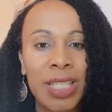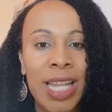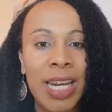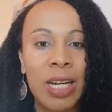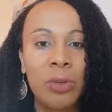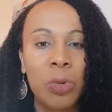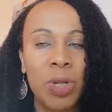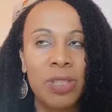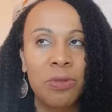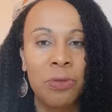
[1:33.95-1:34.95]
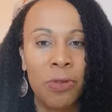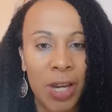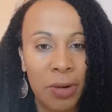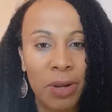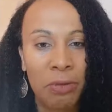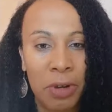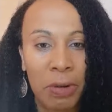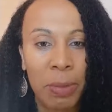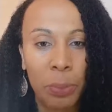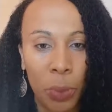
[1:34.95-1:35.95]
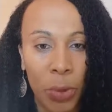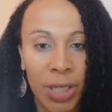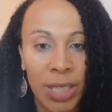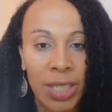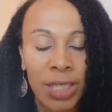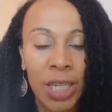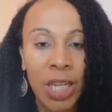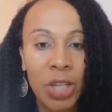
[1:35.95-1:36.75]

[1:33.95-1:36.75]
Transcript: that it was very, very important